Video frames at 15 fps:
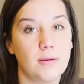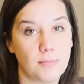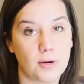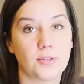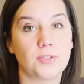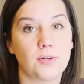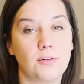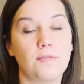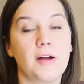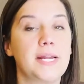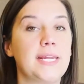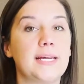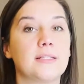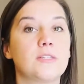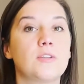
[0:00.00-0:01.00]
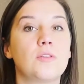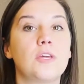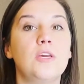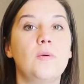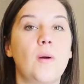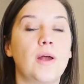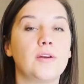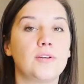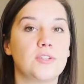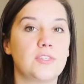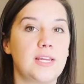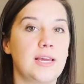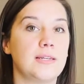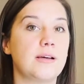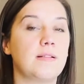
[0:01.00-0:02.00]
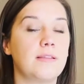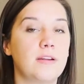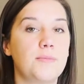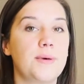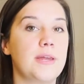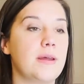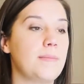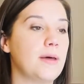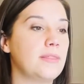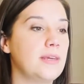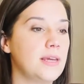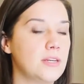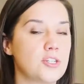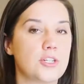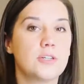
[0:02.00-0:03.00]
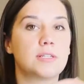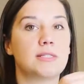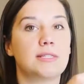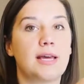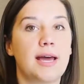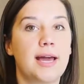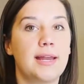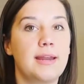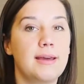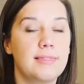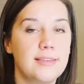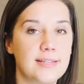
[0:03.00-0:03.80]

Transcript: personal finance so that you understand a little bit about the insurance side,